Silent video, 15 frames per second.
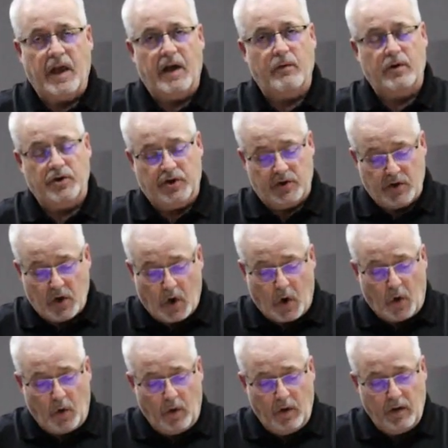And would you
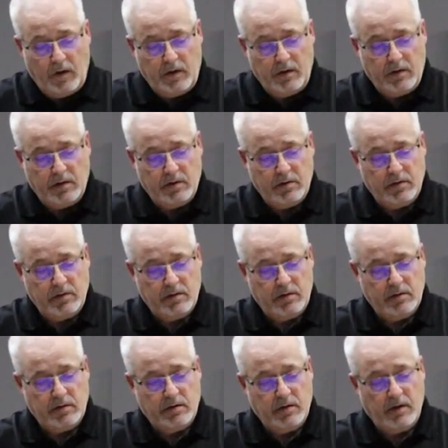know
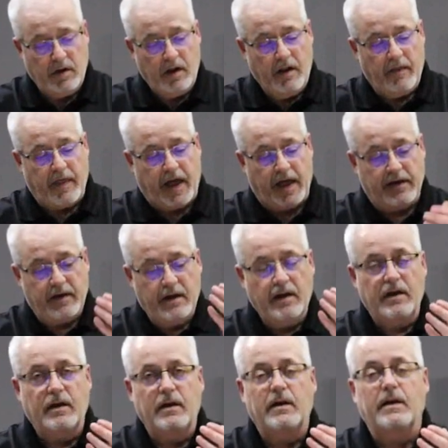
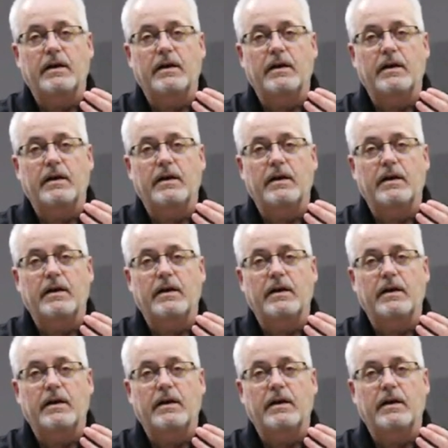that